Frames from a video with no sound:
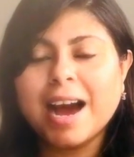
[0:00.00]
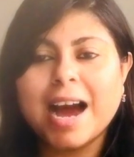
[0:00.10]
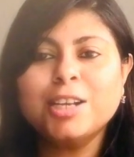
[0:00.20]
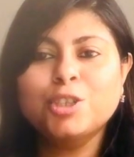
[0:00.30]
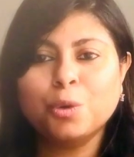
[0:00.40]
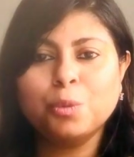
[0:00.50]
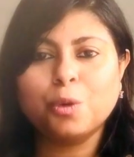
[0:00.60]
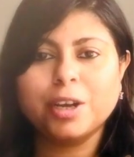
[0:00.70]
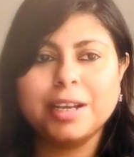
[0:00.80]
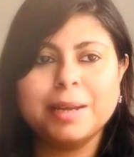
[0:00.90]
I don't
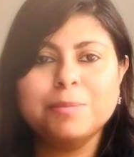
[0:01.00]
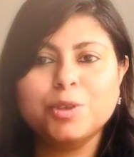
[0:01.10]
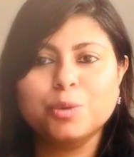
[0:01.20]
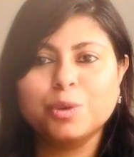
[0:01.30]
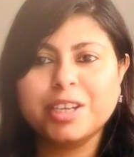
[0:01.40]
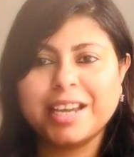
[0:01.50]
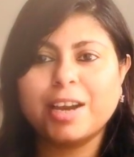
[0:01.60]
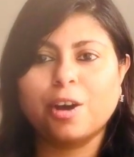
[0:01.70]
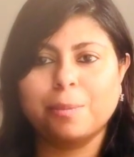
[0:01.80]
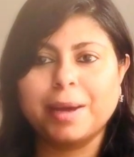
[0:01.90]
want him to
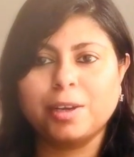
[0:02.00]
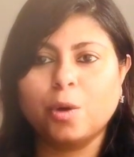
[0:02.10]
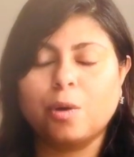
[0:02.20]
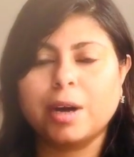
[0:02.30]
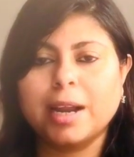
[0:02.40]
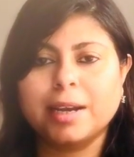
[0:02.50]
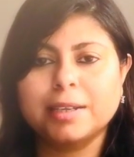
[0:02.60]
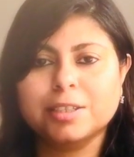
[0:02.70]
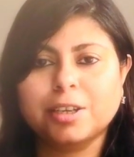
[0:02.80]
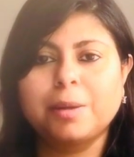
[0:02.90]
kick on my door
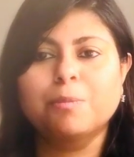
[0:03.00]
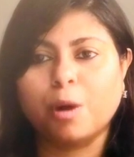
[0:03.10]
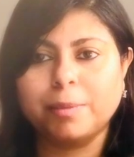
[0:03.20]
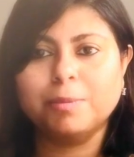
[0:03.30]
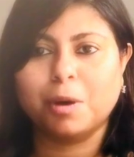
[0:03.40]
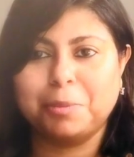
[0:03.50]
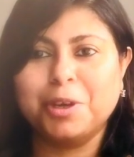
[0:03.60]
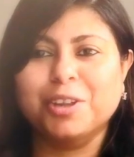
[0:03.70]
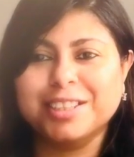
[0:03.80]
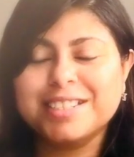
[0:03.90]
and scream mommy,
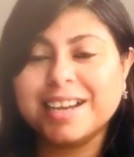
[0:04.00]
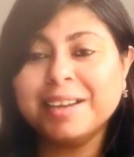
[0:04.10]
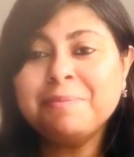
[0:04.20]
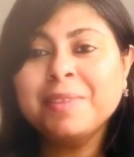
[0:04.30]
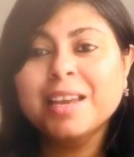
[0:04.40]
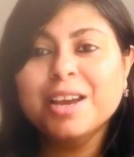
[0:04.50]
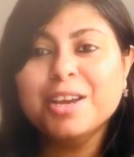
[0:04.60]
mommy all the time.